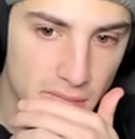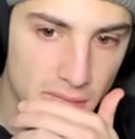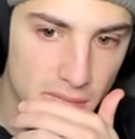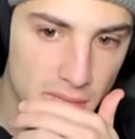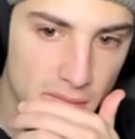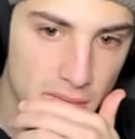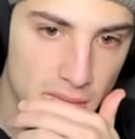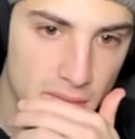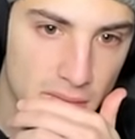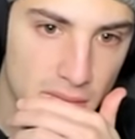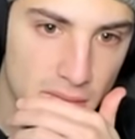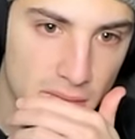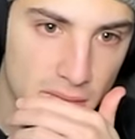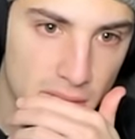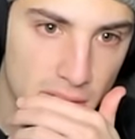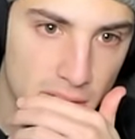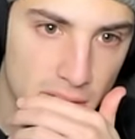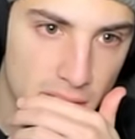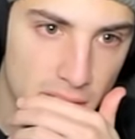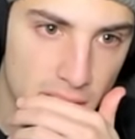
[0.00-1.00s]

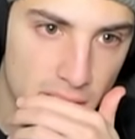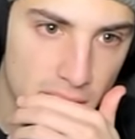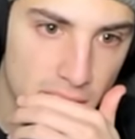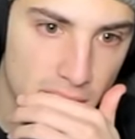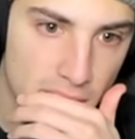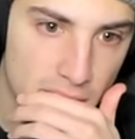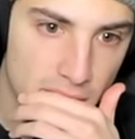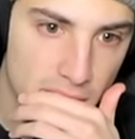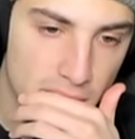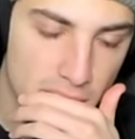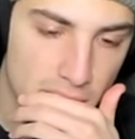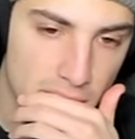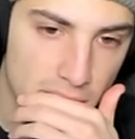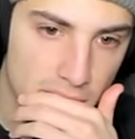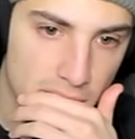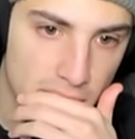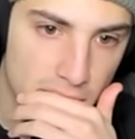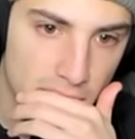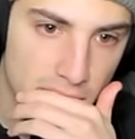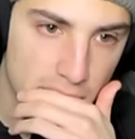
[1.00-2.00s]

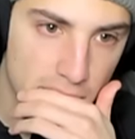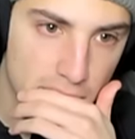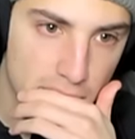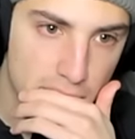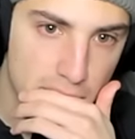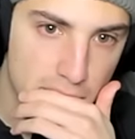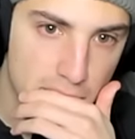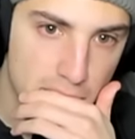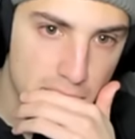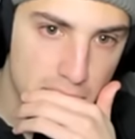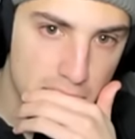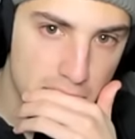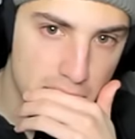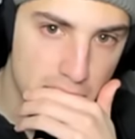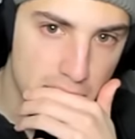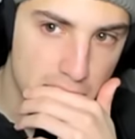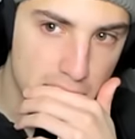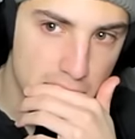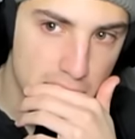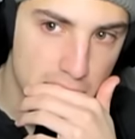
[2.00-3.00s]

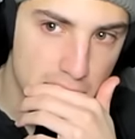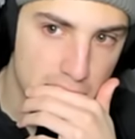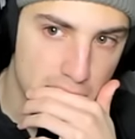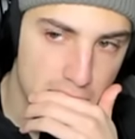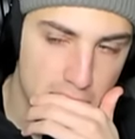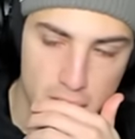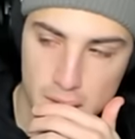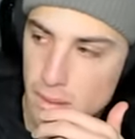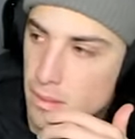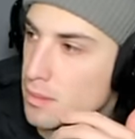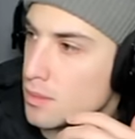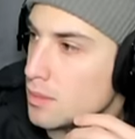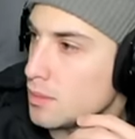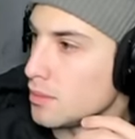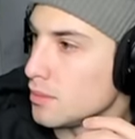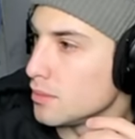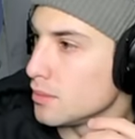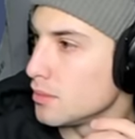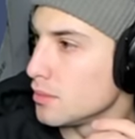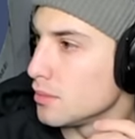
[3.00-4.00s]

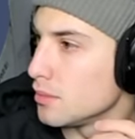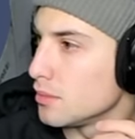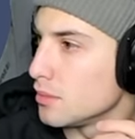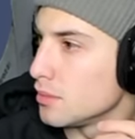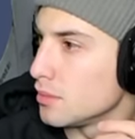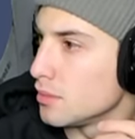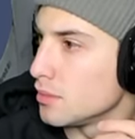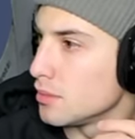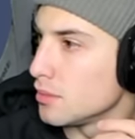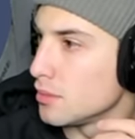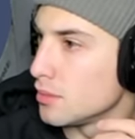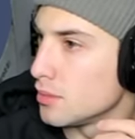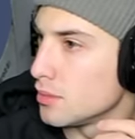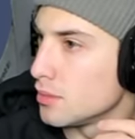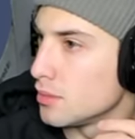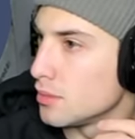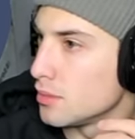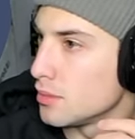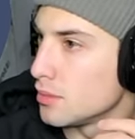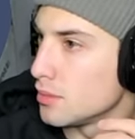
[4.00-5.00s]

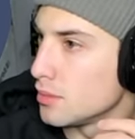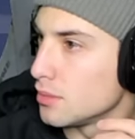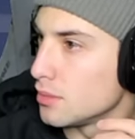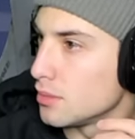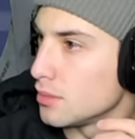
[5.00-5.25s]
(silence)